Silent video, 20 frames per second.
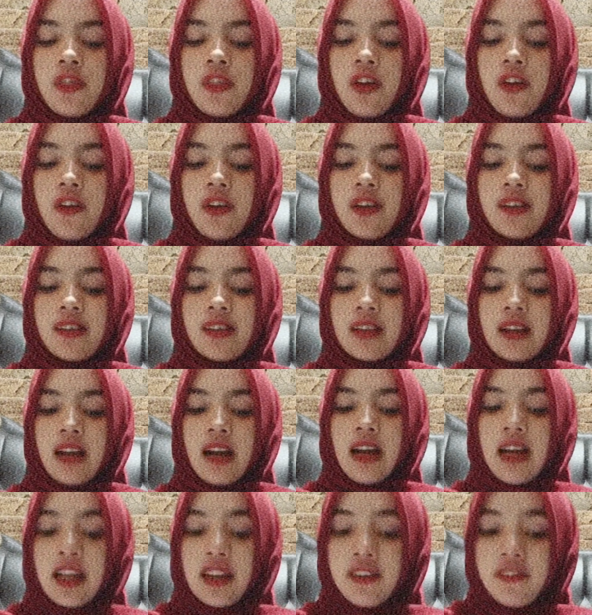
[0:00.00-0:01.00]
there is
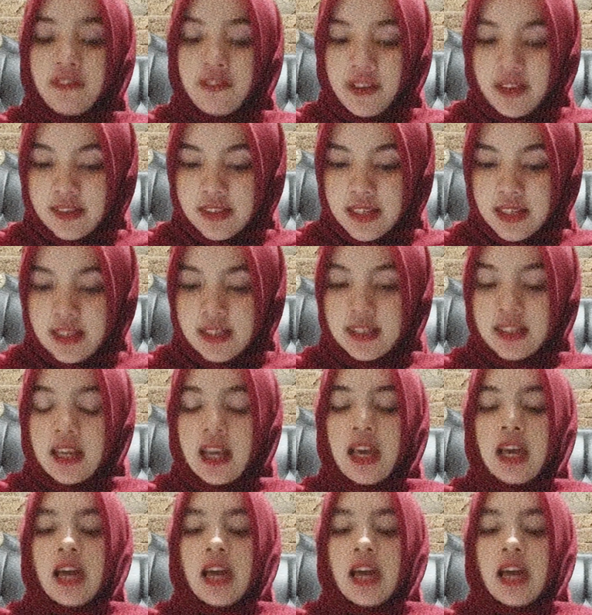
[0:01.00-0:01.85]
confixes.